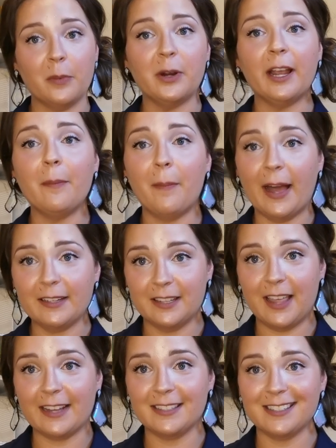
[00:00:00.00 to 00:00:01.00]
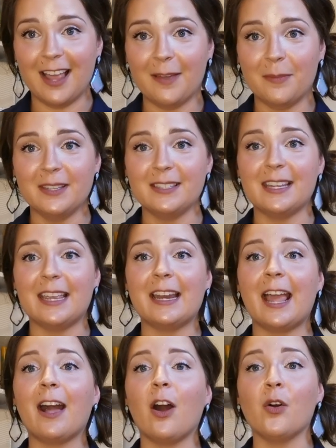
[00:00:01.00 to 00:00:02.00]
we bring it back to that Simon
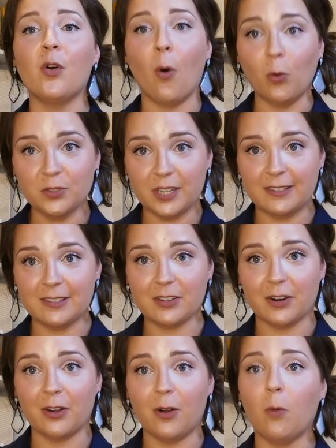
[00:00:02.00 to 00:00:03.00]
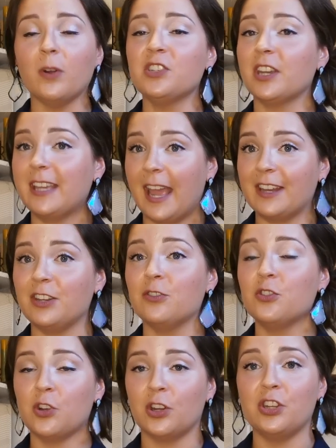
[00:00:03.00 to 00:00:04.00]
Sinek Golden Circle, which again, you
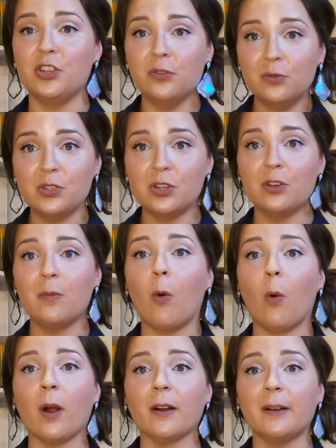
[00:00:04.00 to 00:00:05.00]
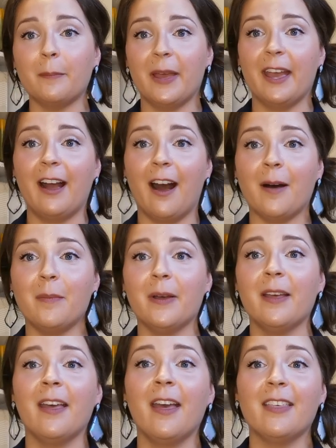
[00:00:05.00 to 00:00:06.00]
should YouTube or pick up
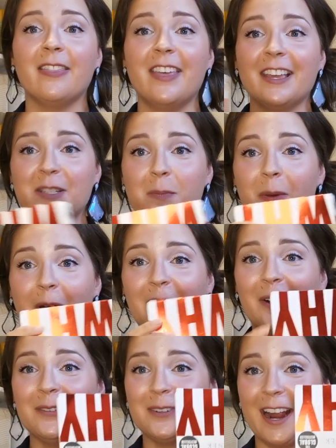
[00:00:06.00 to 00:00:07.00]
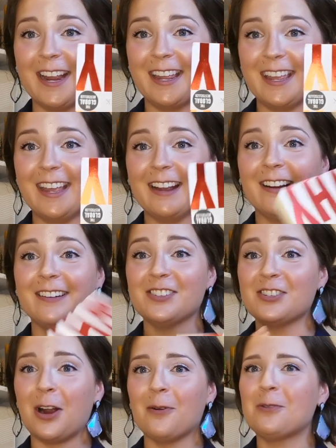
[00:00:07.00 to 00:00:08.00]
this book right here,
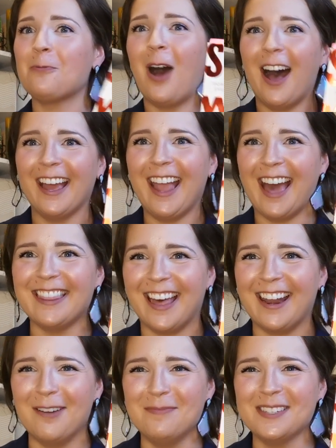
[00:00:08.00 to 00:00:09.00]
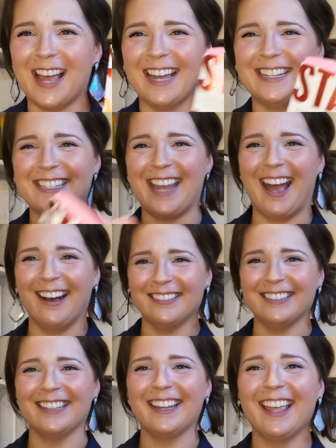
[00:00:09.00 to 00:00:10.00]
Start with Why, had that upside
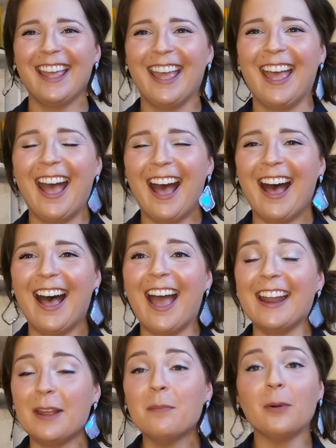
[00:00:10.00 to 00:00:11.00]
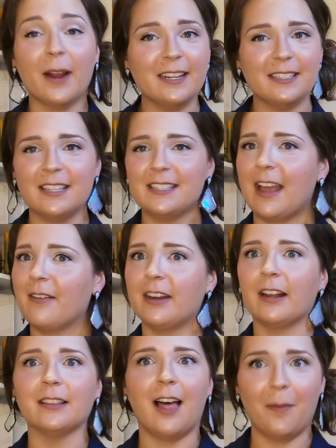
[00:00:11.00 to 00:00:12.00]
down. Uh, and it breaks this down
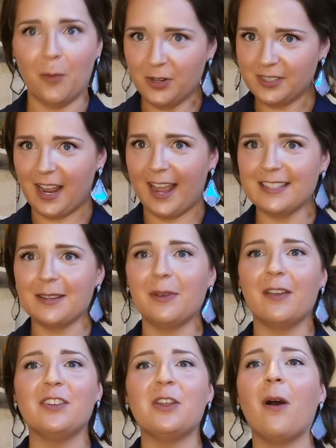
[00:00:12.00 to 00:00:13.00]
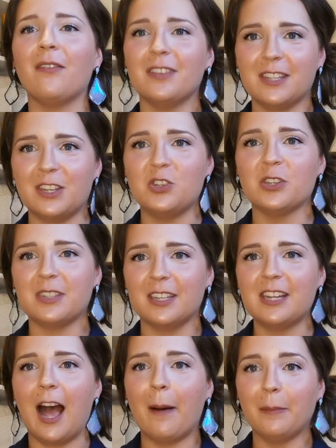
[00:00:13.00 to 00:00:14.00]
in a lot more science. I'm giving you obviously just the
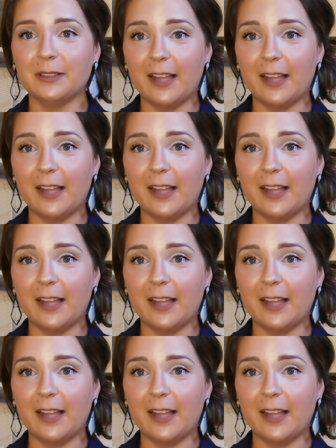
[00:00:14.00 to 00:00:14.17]
top